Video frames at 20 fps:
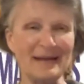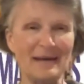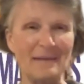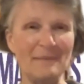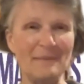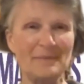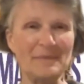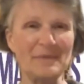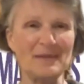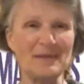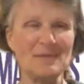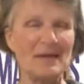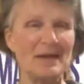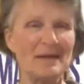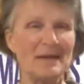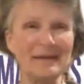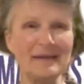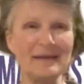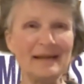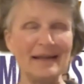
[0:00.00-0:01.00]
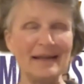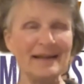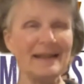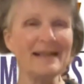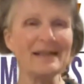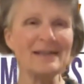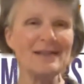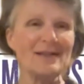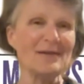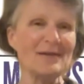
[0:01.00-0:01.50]
I
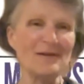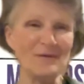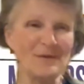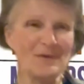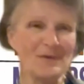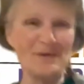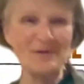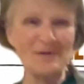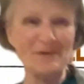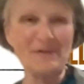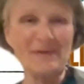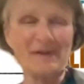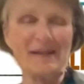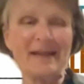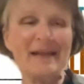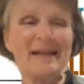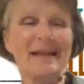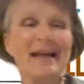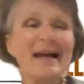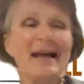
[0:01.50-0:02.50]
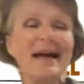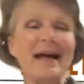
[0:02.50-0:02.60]
think it's a universal thing.